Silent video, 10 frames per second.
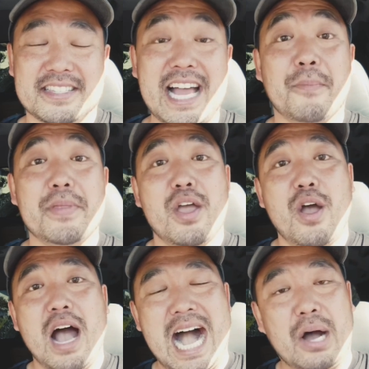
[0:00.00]
Now,
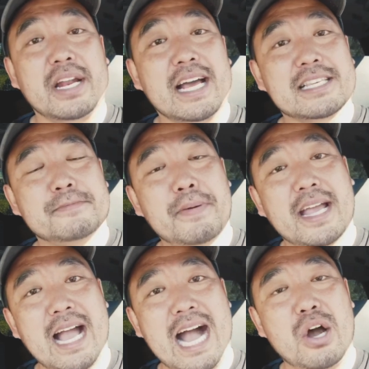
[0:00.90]
how did I
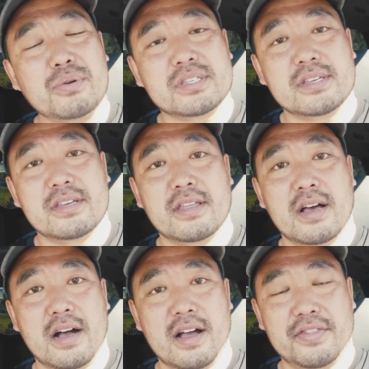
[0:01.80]
spec out
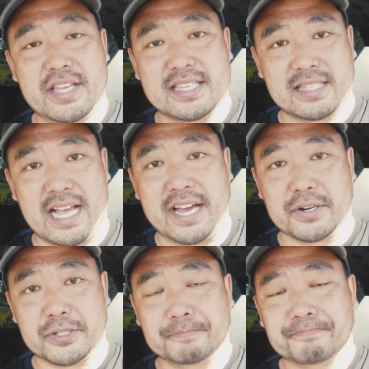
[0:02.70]
these
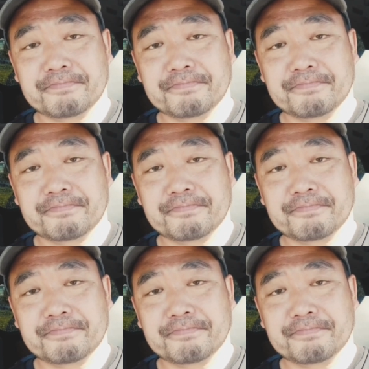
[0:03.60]
sliders?